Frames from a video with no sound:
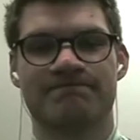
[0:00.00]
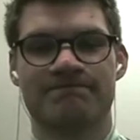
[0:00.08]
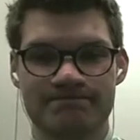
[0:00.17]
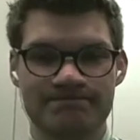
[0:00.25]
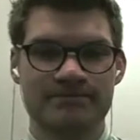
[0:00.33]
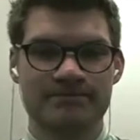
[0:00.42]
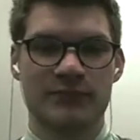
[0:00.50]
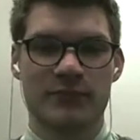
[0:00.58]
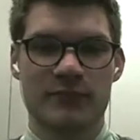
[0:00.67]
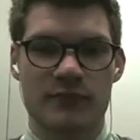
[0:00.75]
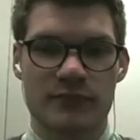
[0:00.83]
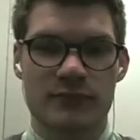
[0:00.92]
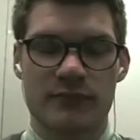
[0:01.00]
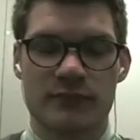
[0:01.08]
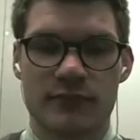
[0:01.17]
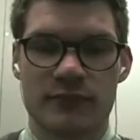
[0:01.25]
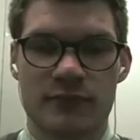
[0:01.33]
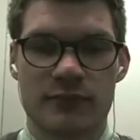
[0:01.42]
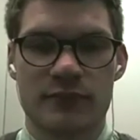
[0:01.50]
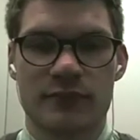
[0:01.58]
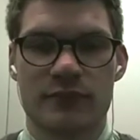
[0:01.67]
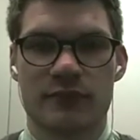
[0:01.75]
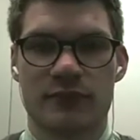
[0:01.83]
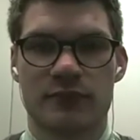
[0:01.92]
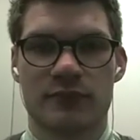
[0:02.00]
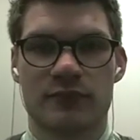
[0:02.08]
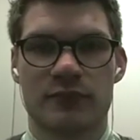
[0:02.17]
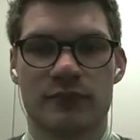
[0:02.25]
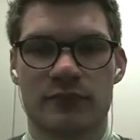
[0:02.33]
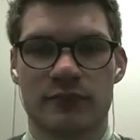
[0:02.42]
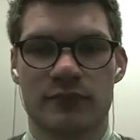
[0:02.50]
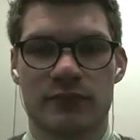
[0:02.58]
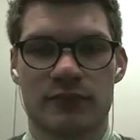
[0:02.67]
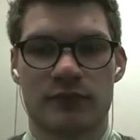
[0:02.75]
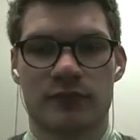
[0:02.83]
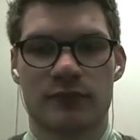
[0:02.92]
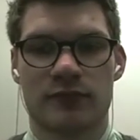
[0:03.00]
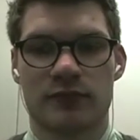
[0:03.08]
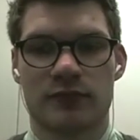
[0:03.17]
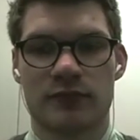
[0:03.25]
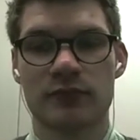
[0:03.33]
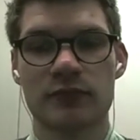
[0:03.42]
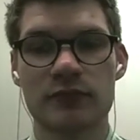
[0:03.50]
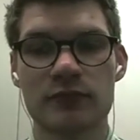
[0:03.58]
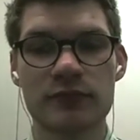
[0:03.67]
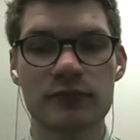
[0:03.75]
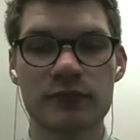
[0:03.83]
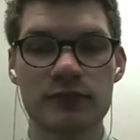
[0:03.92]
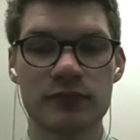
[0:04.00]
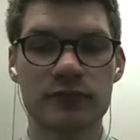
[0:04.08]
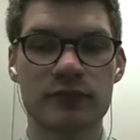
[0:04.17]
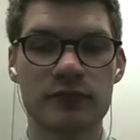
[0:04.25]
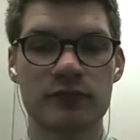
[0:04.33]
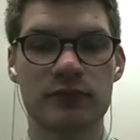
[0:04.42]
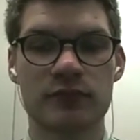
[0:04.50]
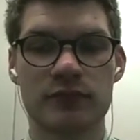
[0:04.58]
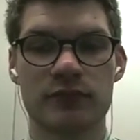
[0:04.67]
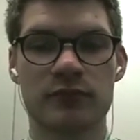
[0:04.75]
[no speech]